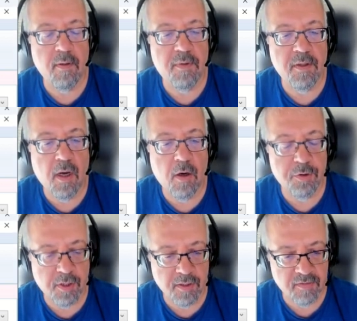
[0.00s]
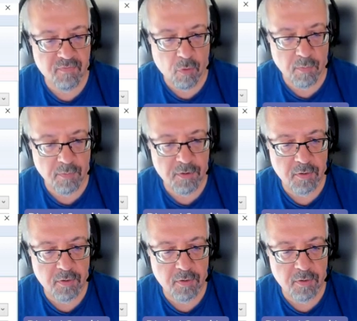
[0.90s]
will be now transformed